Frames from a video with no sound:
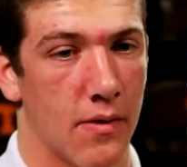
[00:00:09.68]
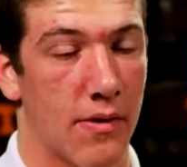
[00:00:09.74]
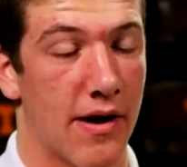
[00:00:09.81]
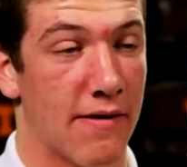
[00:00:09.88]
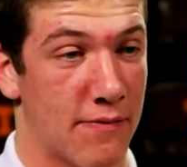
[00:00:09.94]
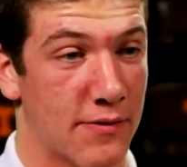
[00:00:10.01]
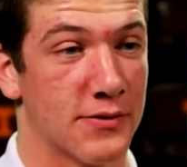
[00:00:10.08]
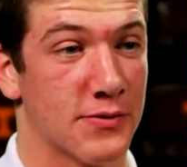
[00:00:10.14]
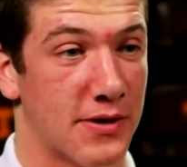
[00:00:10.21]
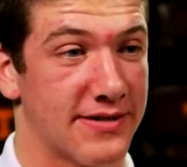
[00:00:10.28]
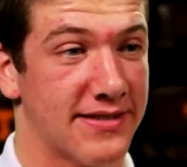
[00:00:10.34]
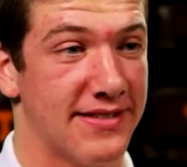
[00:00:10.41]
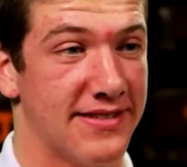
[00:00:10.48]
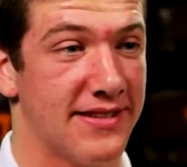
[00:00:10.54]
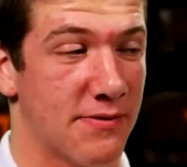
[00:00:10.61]
When I first
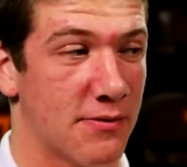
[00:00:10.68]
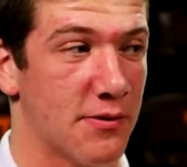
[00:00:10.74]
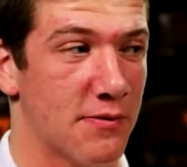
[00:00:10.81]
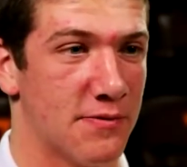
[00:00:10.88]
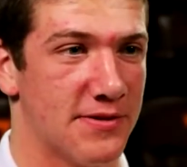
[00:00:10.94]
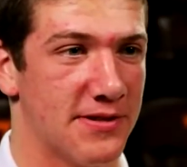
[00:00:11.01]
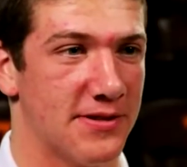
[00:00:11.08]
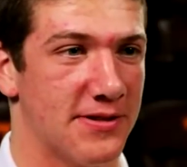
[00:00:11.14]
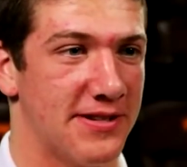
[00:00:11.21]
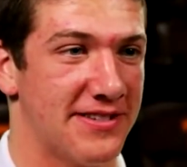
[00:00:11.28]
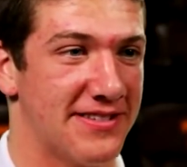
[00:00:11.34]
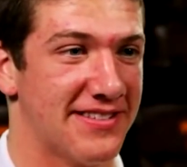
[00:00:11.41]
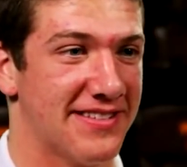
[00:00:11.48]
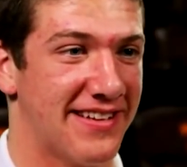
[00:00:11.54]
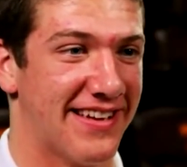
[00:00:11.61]
walked in, definitely the
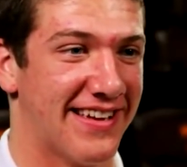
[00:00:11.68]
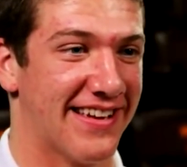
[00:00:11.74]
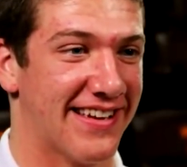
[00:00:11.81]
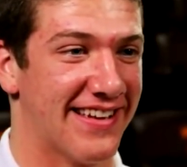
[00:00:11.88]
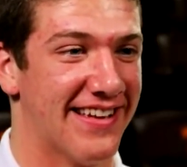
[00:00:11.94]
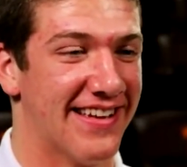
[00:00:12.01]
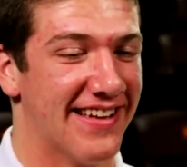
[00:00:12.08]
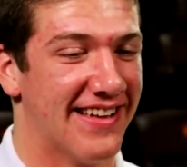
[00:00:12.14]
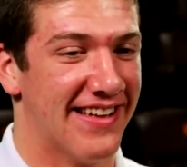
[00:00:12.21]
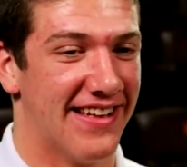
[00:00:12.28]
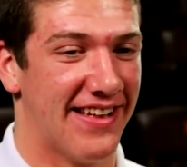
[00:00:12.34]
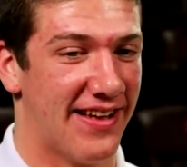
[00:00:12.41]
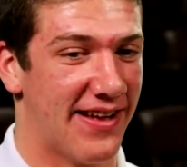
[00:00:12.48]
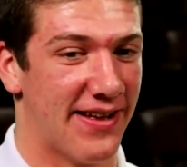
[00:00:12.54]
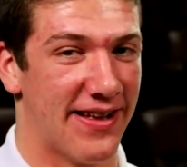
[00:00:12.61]
facilities. Like,
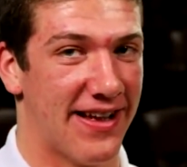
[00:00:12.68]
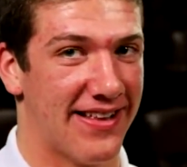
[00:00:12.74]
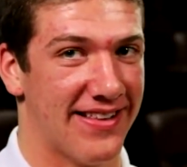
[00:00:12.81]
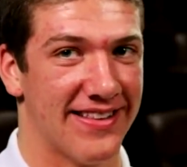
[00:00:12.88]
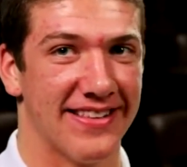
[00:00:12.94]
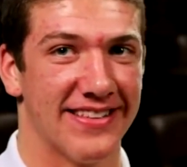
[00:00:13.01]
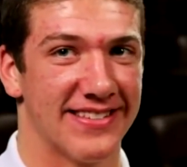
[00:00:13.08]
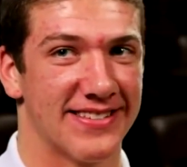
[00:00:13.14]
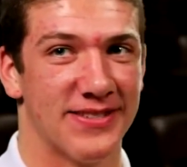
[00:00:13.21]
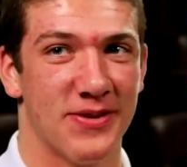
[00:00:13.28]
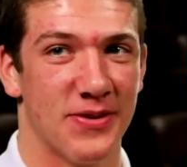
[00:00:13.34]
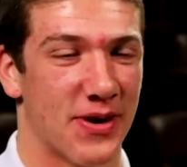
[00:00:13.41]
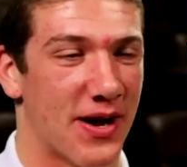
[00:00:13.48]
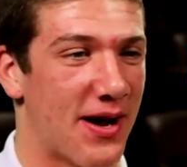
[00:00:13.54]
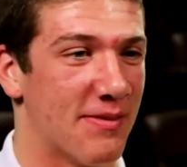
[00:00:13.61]
uh, this
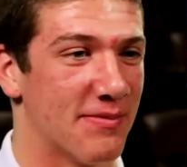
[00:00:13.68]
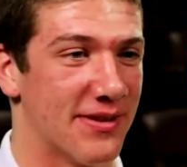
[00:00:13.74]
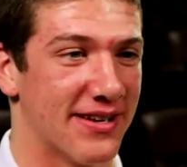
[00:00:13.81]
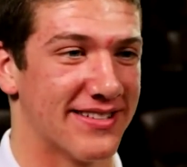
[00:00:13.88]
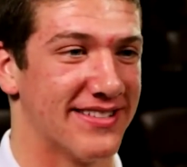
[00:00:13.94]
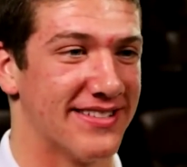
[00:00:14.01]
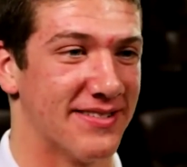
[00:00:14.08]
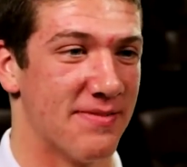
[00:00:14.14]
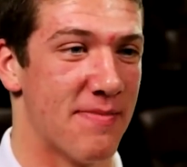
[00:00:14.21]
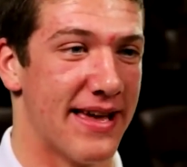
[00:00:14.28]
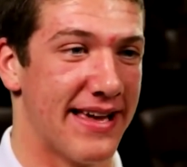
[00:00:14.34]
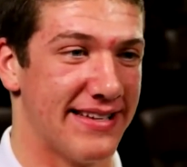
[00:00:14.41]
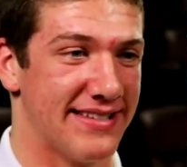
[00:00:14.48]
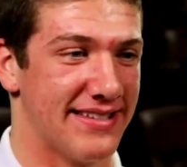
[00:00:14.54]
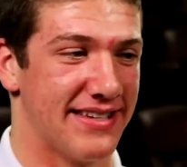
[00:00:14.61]
new complex is
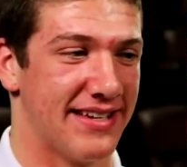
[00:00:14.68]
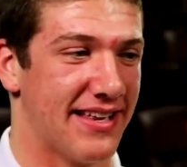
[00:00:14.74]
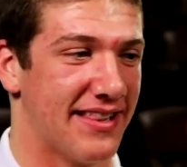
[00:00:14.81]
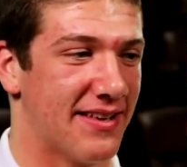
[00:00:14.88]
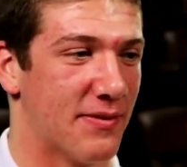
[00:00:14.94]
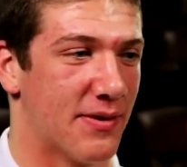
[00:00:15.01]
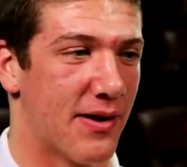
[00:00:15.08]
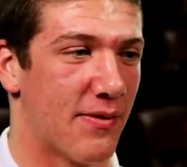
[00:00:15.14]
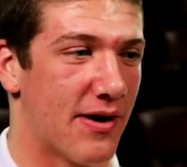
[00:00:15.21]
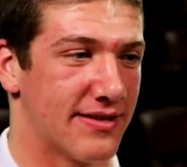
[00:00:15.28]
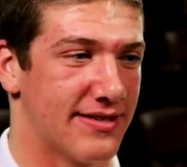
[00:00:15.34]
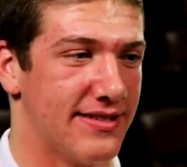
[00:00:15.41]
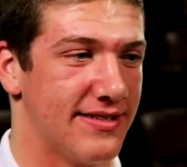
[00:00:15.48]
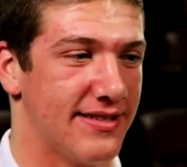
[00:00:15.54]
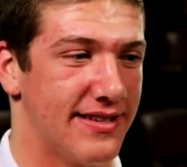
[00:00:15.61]
amazing. And then when I
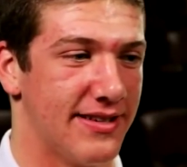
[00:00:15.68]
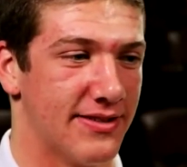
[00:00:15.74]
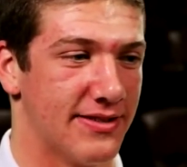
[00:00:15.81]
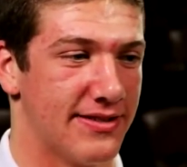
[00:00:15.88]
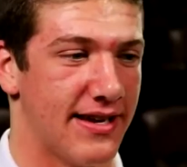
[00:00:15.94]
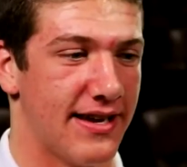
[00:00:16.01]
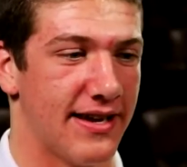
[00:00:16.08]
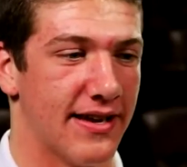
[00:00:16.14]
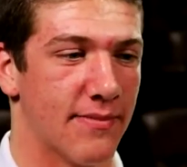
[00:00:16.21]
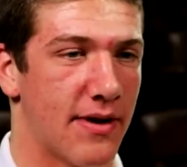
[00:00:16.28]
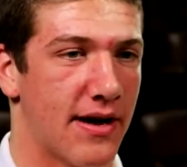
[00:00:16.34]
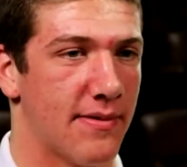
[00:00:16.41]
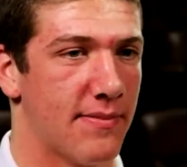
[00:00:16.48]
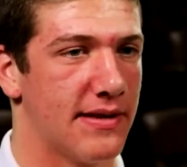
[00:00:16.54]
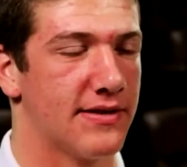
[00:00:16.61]
walked into Neyland Stadium,
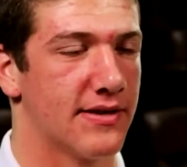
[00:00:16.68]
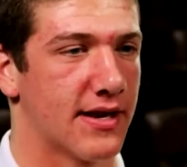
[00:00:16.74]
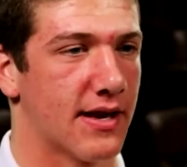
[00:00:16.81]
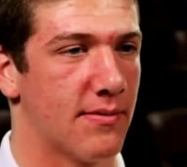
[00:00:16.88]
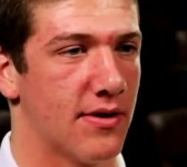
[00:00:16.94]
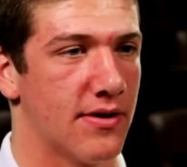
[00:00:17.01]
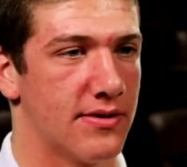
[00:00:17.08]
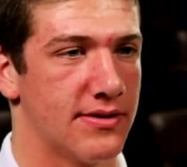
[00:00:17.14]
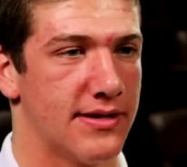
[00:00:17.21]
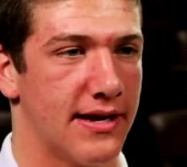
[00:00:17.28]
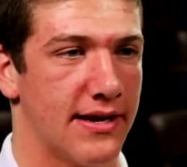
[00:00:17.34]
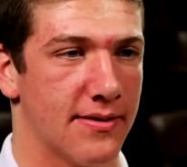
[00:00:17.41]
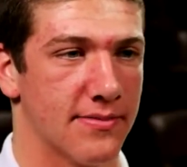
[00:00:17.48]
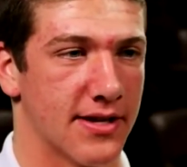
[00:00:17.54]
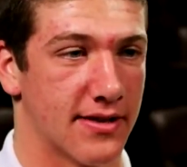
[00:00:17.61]
I'd been to a couple other
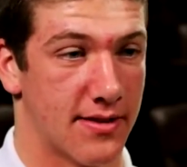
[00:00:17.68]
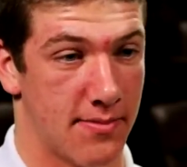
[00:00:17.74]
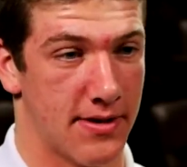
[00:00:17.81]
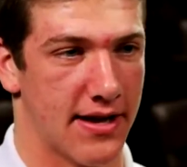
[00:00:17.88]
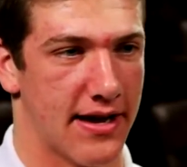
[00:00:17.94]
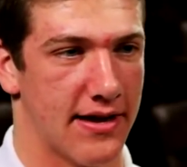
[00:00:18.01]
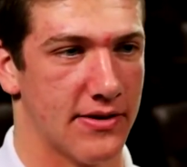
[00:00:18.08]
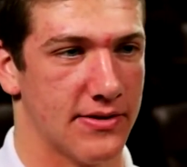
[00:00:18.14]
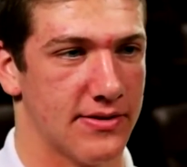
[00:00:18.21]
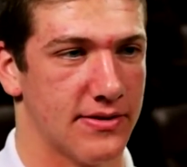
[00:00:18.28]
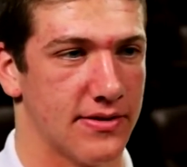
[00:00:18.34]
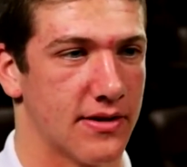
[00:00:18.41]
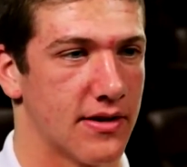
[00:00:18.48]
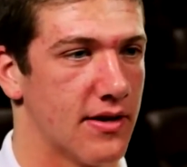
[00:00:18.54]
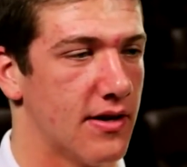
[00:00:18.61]
stadiums like the Big House
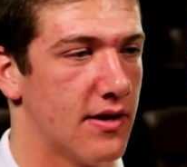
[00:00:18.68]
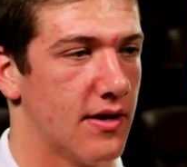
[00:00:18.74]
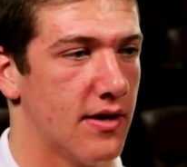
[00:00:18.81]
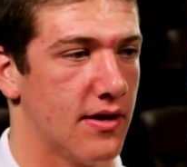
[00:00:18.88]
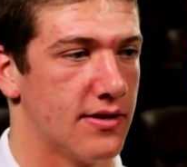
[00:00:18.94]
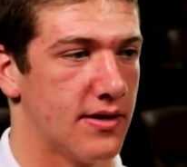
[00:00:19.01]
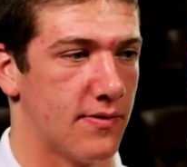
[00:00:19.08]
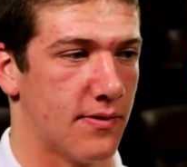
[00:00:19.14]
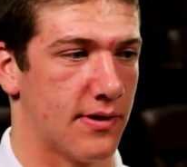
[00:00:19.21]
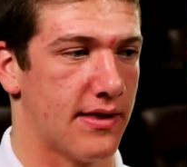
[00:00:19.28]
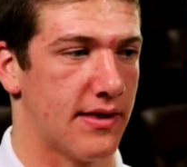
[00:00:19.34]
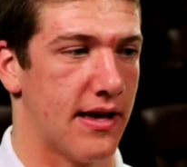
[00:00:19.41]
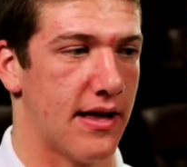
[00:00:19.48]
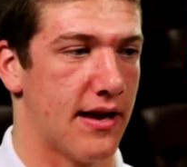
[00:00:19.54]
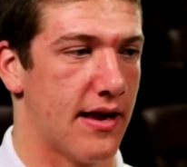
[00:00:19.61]
and stuff like
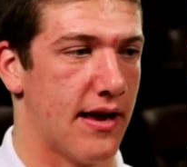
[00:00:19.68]
that,